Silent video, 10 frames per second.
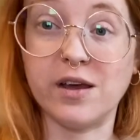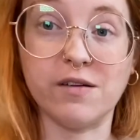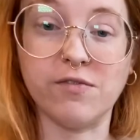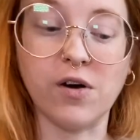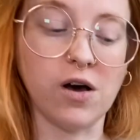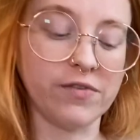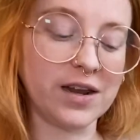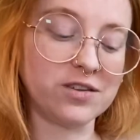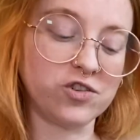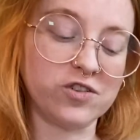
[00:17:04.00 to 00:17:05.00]
can evolve, and
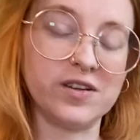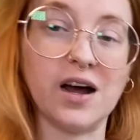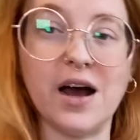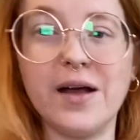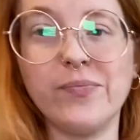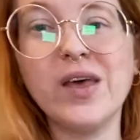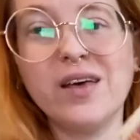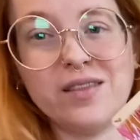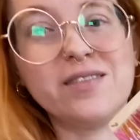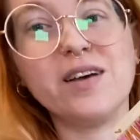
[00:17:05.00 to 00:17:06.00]
it's just not.
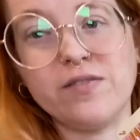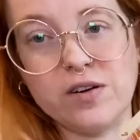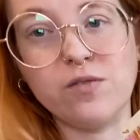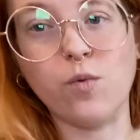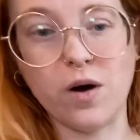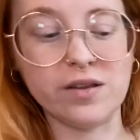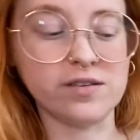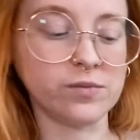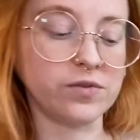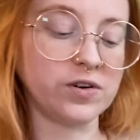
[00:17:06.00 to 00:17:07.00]
The Seven of Wands
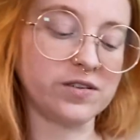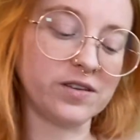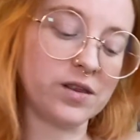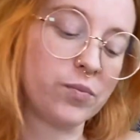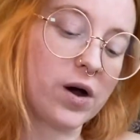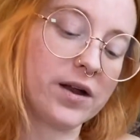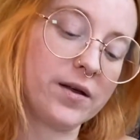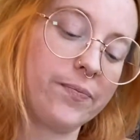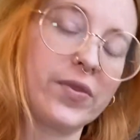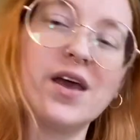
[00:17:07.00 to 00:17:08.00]
in reverse at the
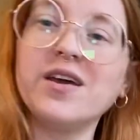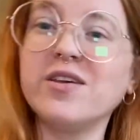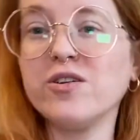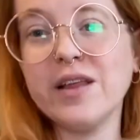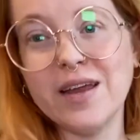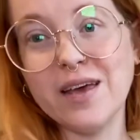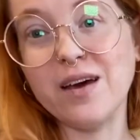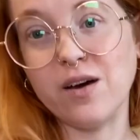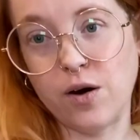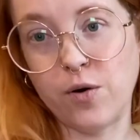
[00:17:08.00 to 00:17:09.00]
bottom, you're letting
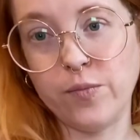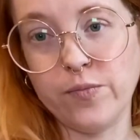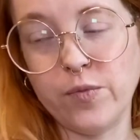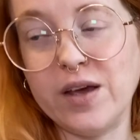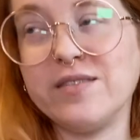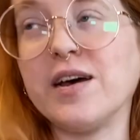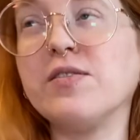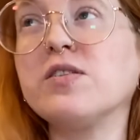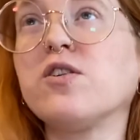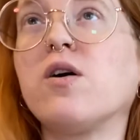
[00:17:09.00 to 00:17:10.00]
it go, right?
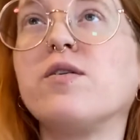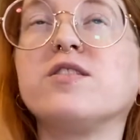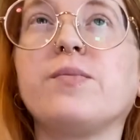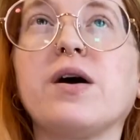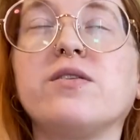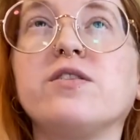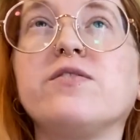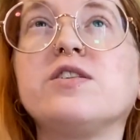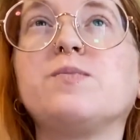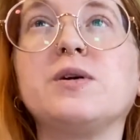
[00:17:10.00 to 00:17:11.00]
Sevens are always about, they're a
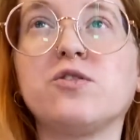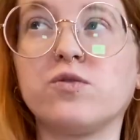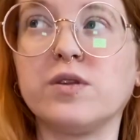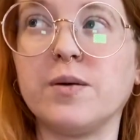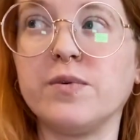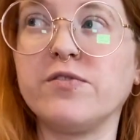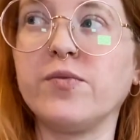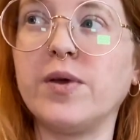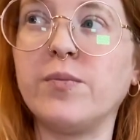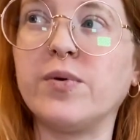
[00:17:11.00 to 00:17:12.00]
very spiritual number for
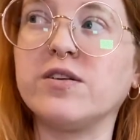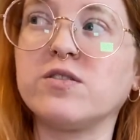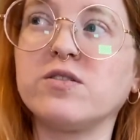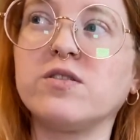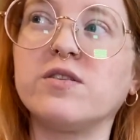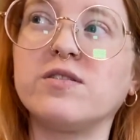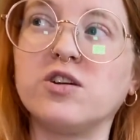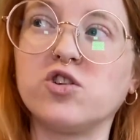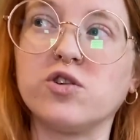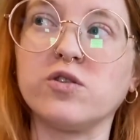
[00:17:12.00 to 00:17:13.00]
me, but there's also this
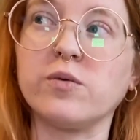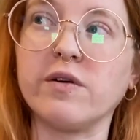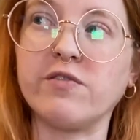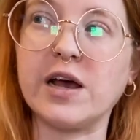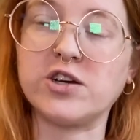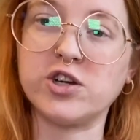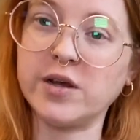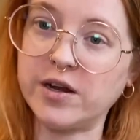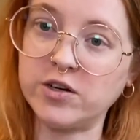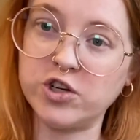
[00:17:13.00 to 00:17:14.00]
internal reflection
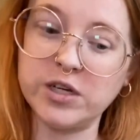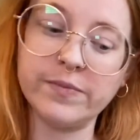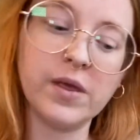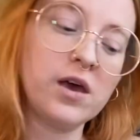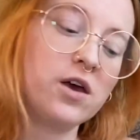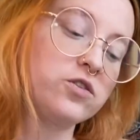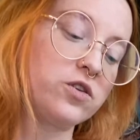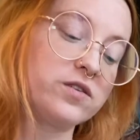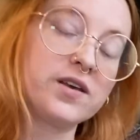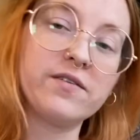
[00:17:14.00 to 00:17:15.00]
energy. So
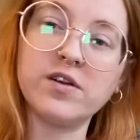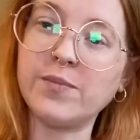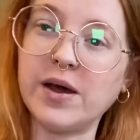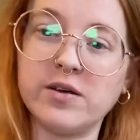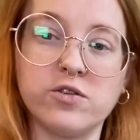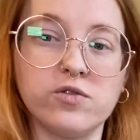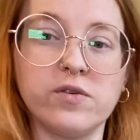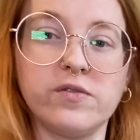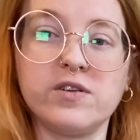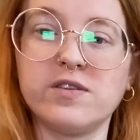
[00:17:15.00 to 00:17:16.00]
the Seven of Pentacles
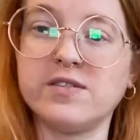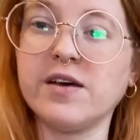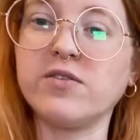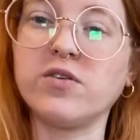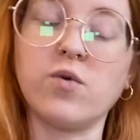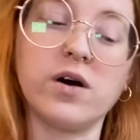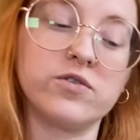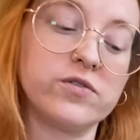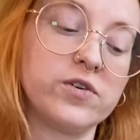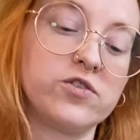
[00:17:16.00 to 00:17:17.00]
reverse, the Seven of
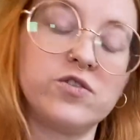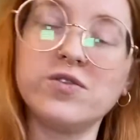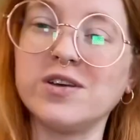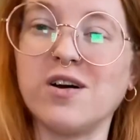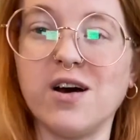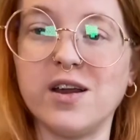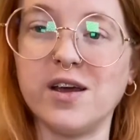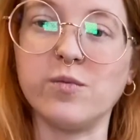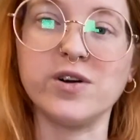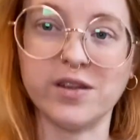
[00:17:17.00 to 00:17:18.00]
Wands reverse, you've really gone
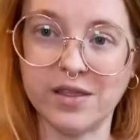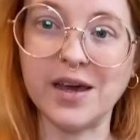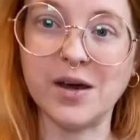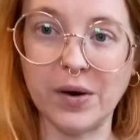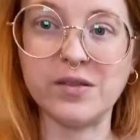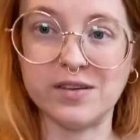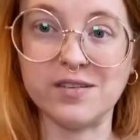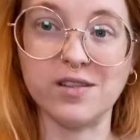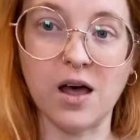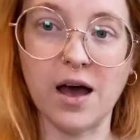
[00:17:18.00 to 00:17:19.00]
inward to think about this
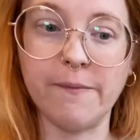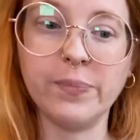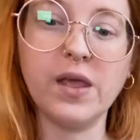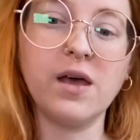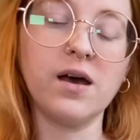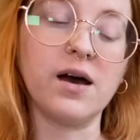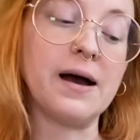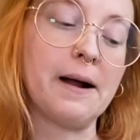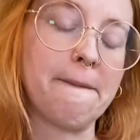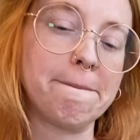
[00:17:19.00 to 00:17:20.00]
a lot,
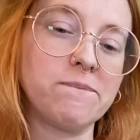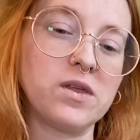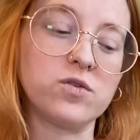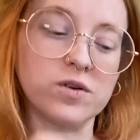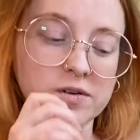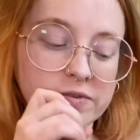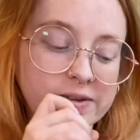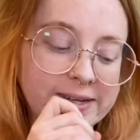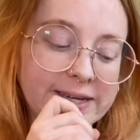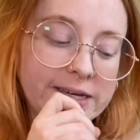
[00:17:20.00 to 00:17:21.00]
and sort of
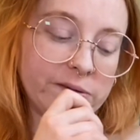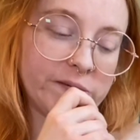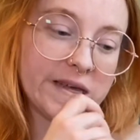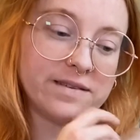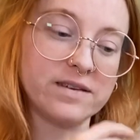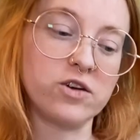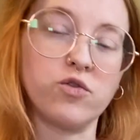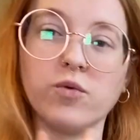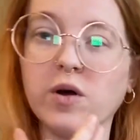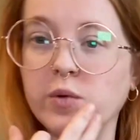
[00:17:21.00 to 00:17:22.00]
see if this can
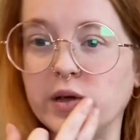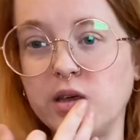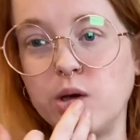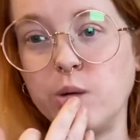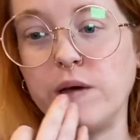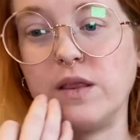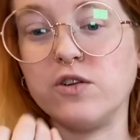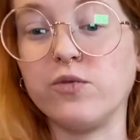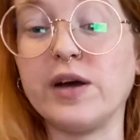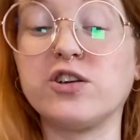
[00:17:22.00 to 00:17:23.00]
grow with you in the
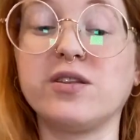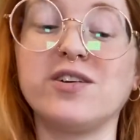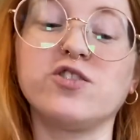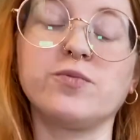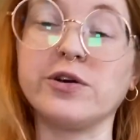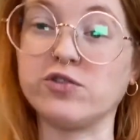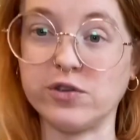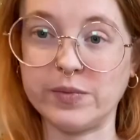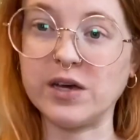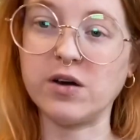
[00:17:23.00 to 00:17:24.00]
direction that you're
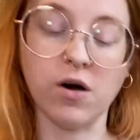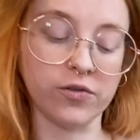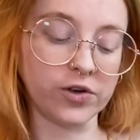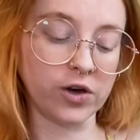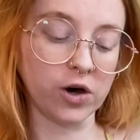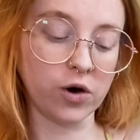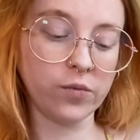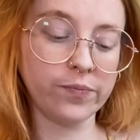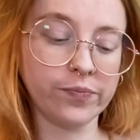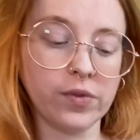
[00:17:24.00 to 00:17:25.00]
spiritually being called to
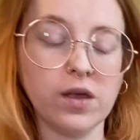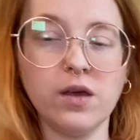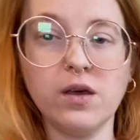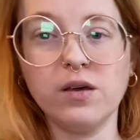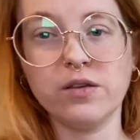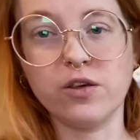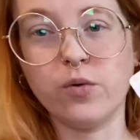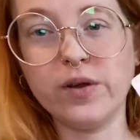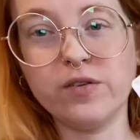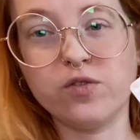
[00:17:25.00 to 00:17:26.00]
go. The
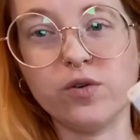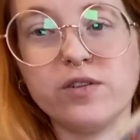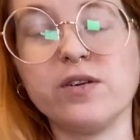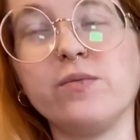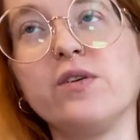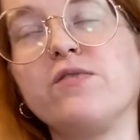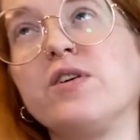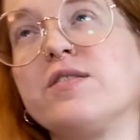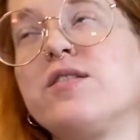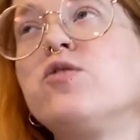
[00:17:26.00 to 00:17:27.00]
Queen of Swords in
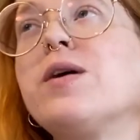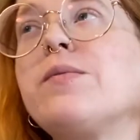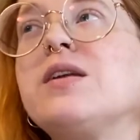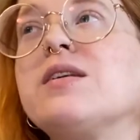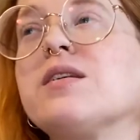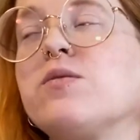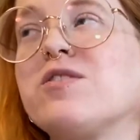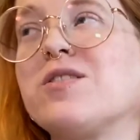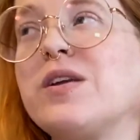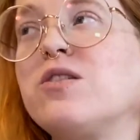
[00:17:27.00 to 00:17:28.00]
reverse. You might be dealing with
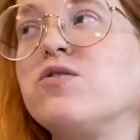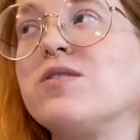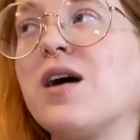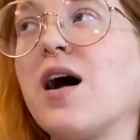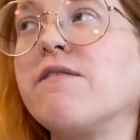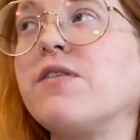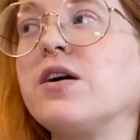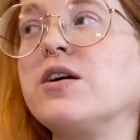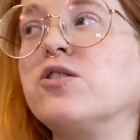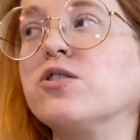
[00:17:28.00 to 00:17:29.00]
somebody who's not
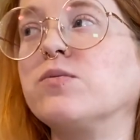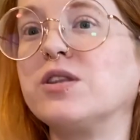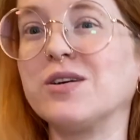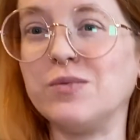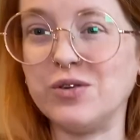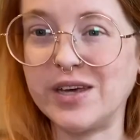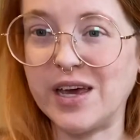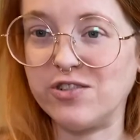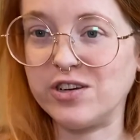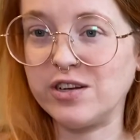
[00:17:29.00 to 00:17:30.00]
very good with
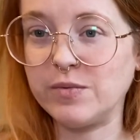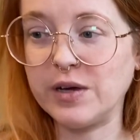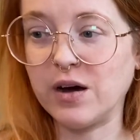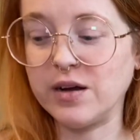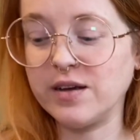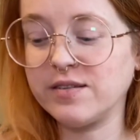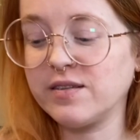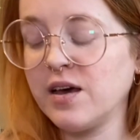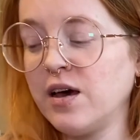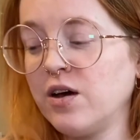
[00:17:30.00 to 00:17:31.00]
communication, to be honest,
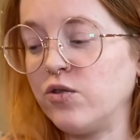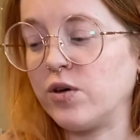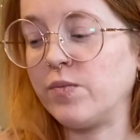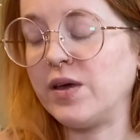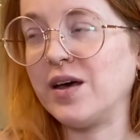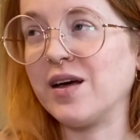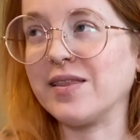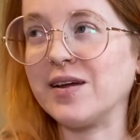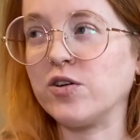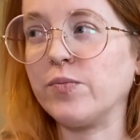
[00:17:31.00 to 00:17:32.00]
who can be a
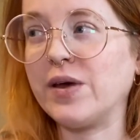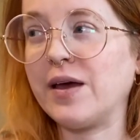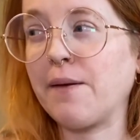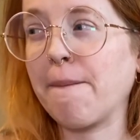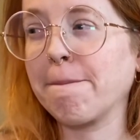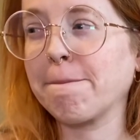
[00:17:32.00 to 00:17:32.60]
little bit